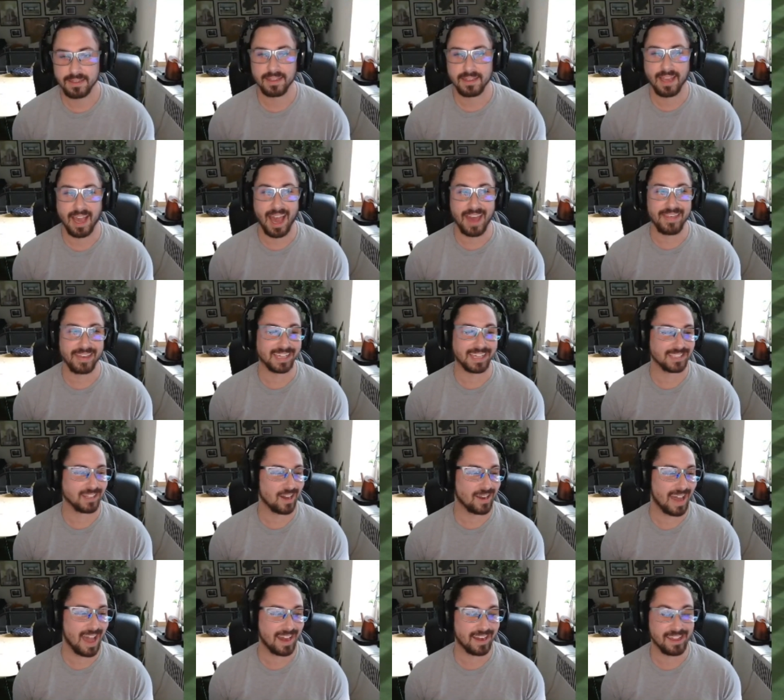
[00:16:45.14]
I think he's
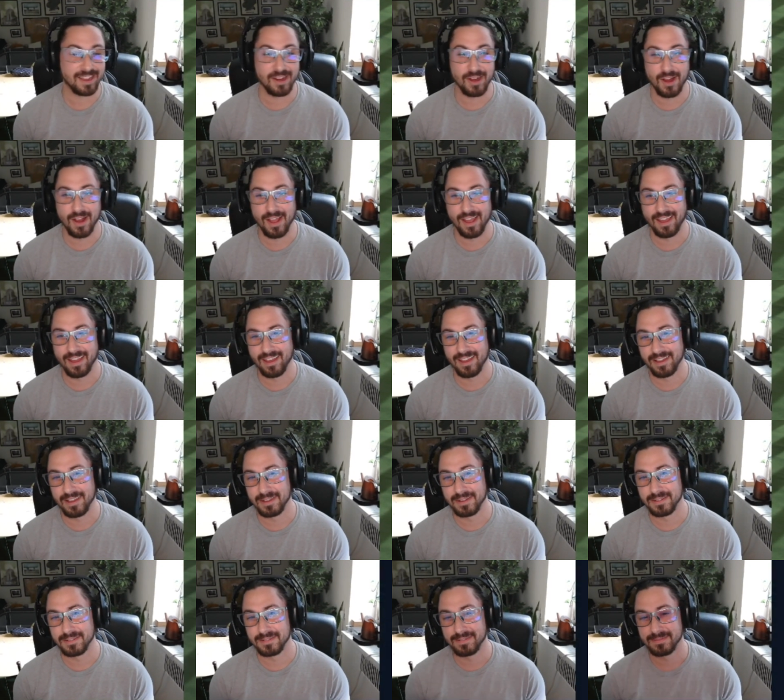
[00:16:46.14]
on out of here.
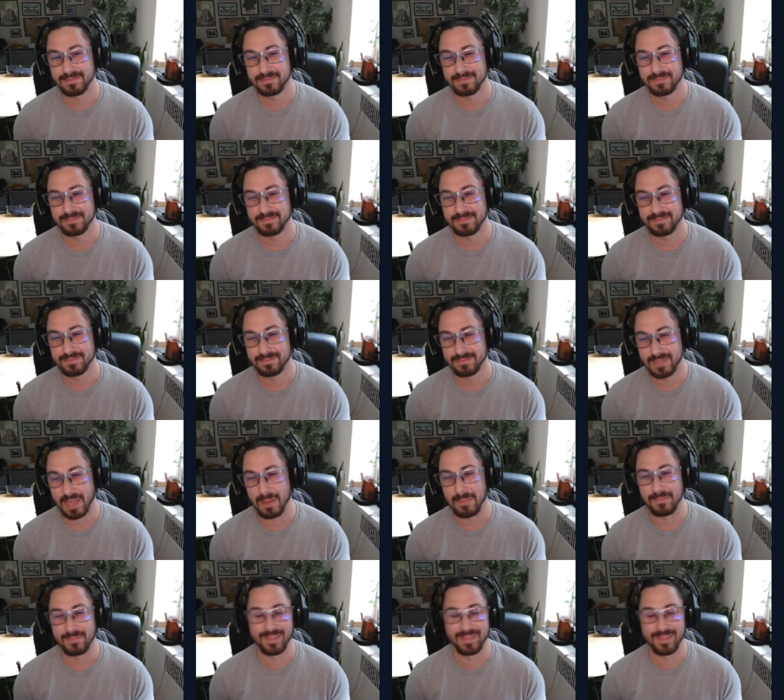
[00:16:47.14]
Yep.